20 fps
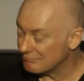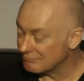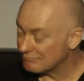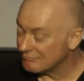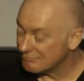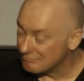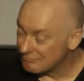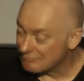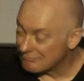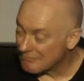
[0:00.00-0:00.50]

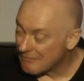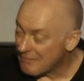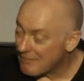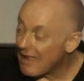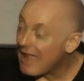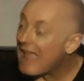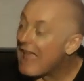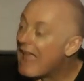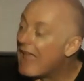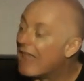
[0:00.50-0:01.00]
and let the
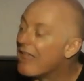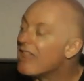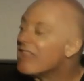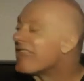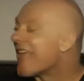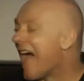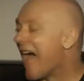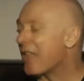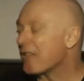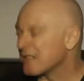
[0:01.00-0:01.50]
rest go and
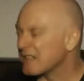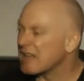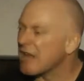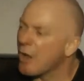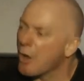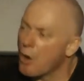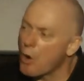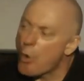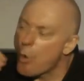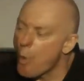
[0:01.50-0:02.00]
carry
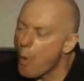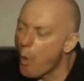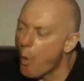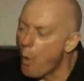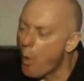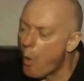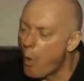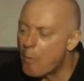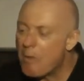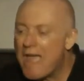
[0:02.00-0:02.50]
grain for the
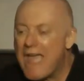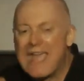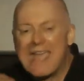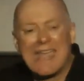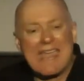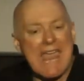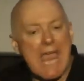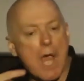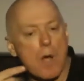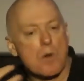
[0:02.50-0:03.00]
famine of your
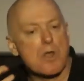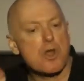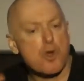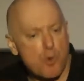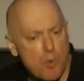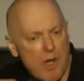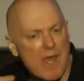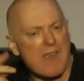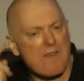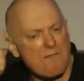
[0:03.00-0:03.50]

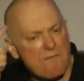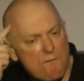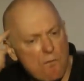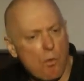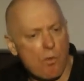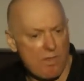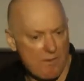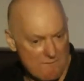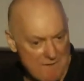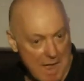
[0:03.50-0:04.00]
households.
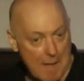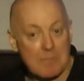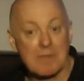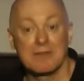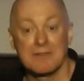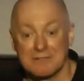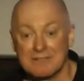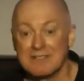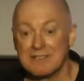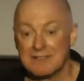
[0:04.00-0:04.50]
And
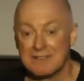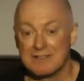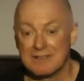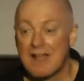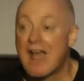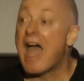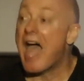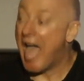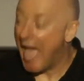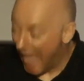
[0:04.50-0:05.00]
bring your
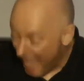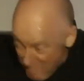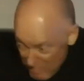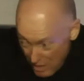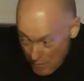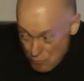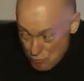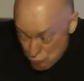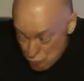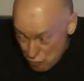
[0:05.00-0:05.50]
youngest brother
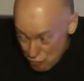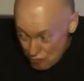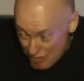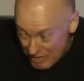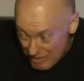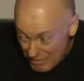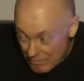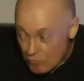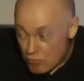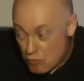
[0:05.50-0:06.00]
to me,
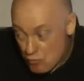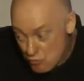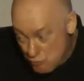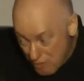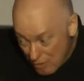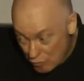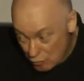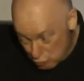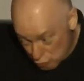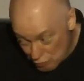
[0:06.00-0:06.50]

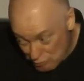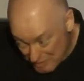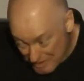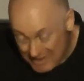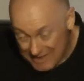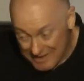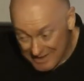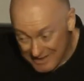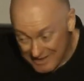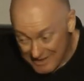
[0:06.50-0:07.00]
so your
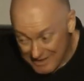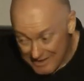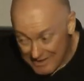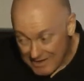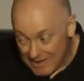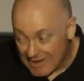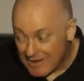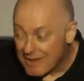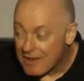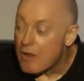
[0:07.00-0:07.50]
words will
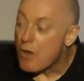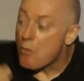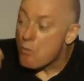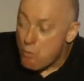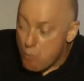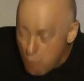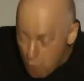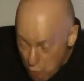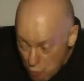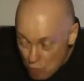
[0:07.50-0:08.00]
be
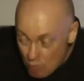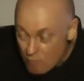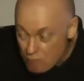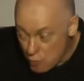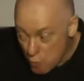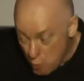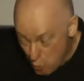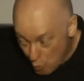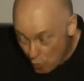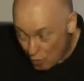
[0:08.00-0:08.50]
verified, and
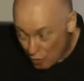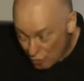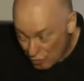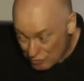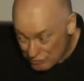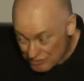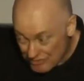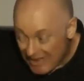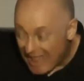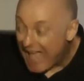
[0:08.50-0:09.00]
you shall
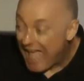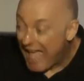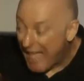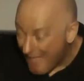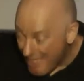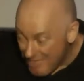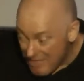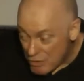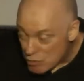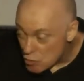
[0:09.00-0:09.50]
not
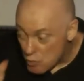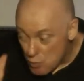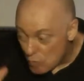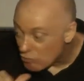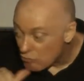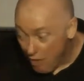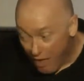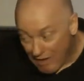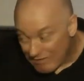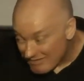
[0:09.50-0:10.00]
die. Here
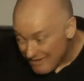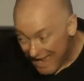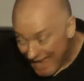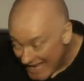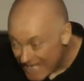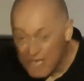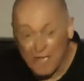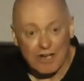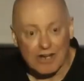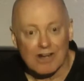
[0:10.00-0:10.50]
now we
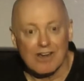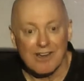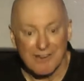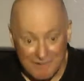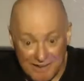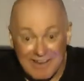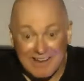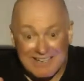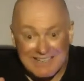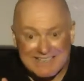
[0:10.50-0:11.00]
have the real
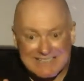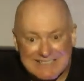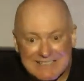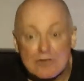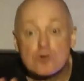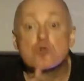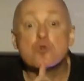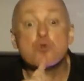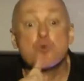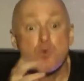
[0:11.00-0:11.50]
test.
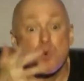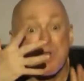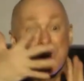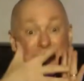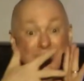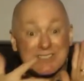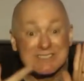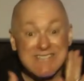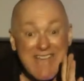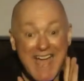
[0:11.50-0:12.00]
Will one of
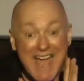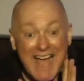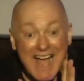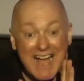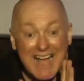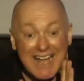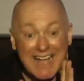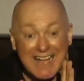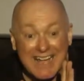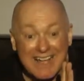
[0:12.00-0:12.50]
them
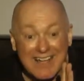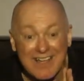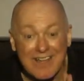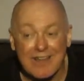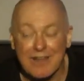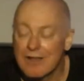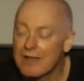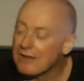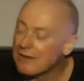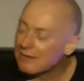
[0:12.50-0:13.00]
volunteer
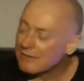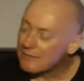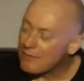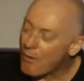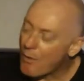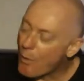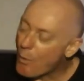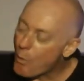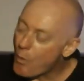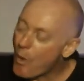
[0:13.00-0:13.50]
then to
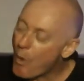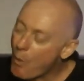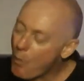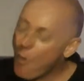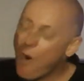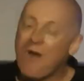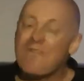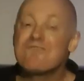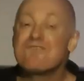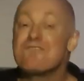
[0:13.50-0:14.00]
stay in
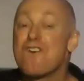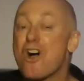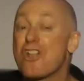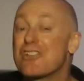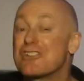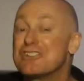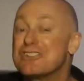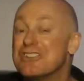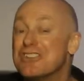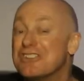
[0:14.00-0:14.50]
custody while
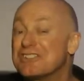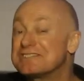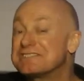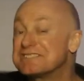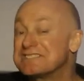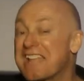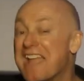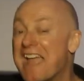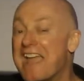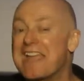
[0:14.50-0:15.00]
the rest
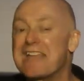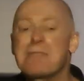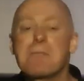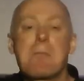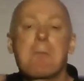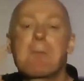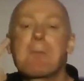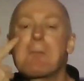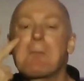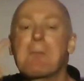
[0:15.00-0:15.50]
go back?